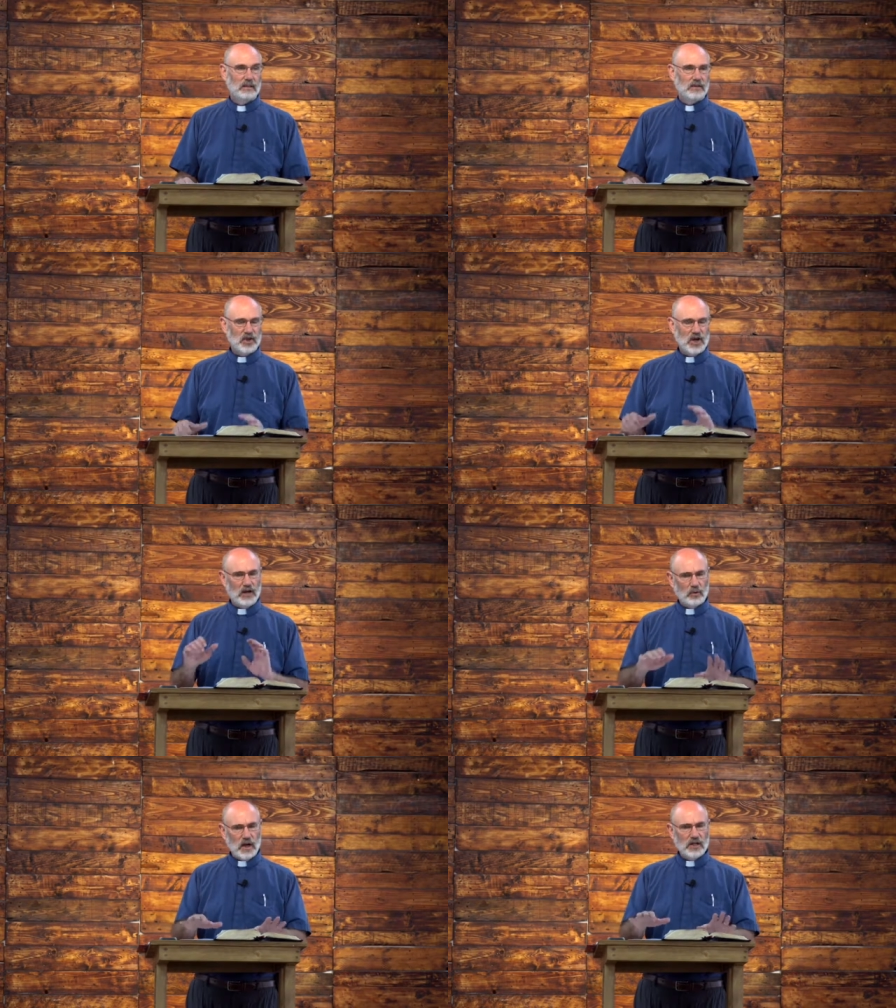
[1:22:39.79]
shining
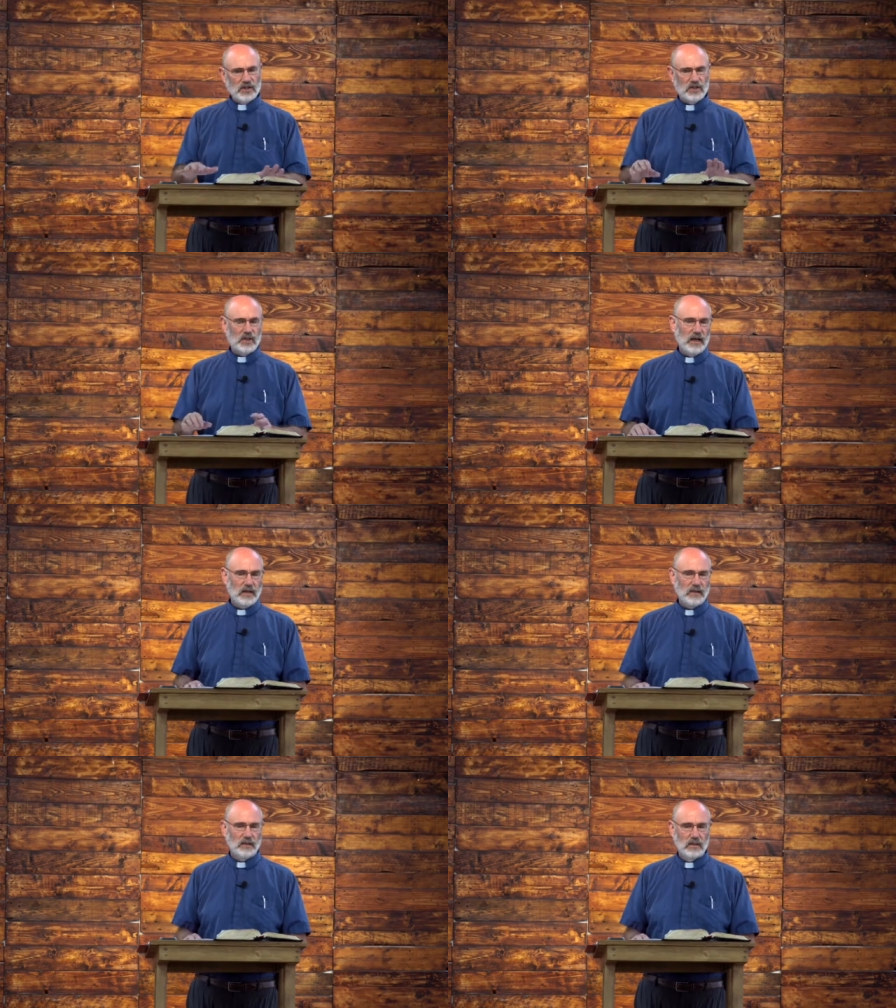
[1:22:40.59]
Christ's
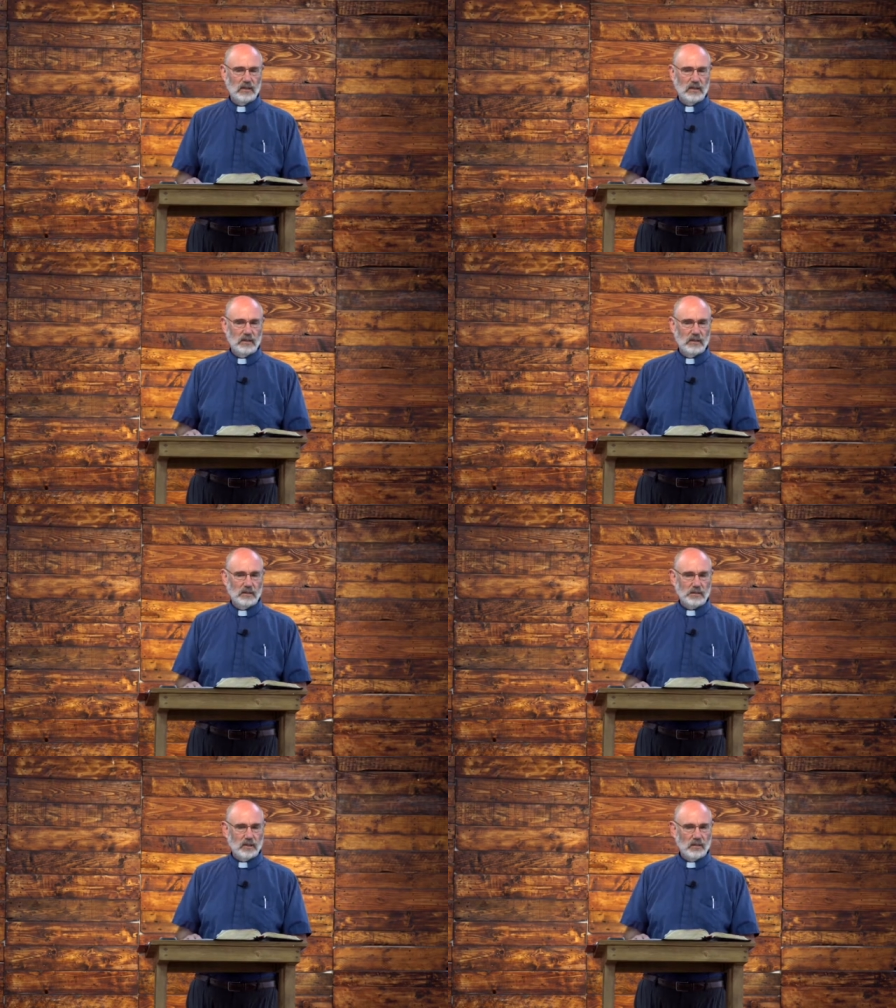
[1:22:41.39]
light,
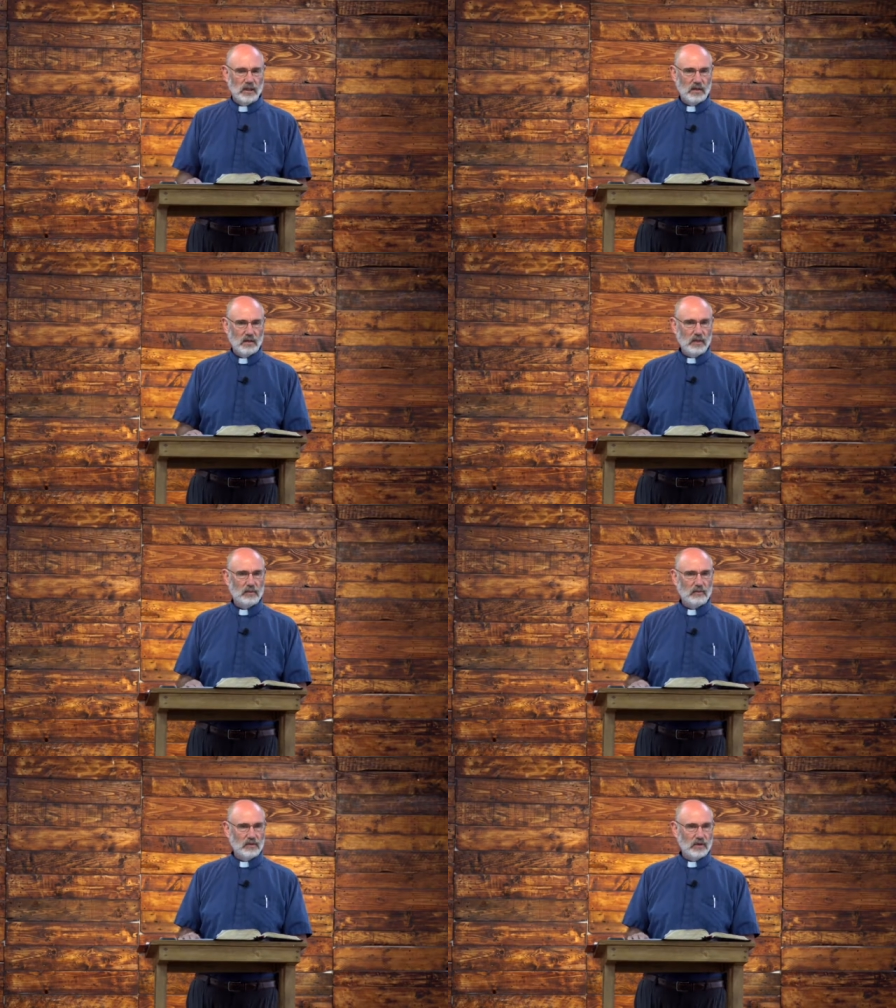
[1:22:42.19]
so that the people
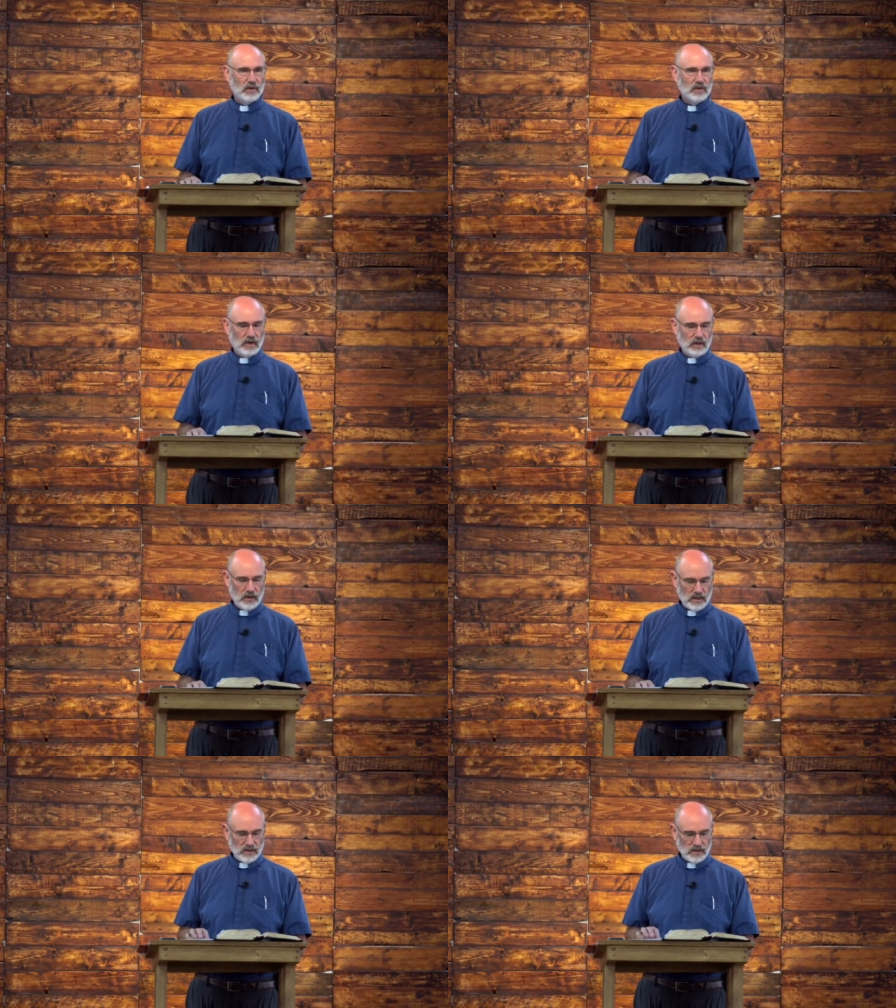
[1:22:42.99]
flourish like
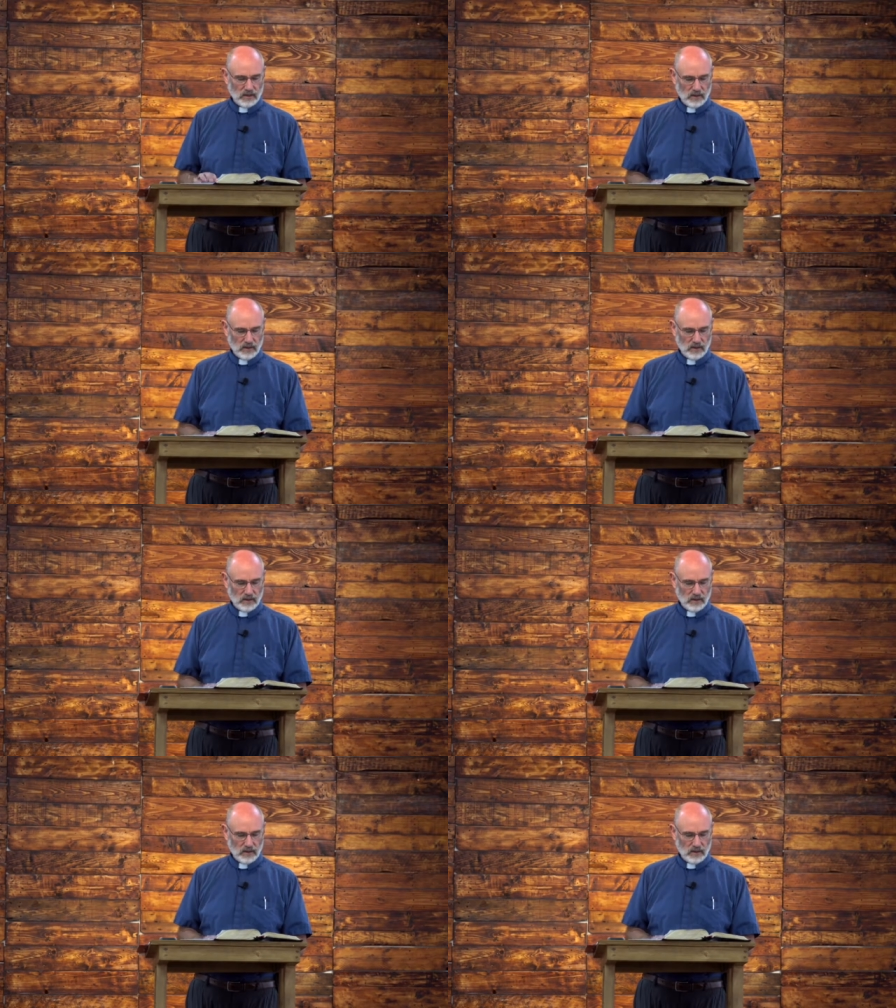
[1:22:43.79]
grass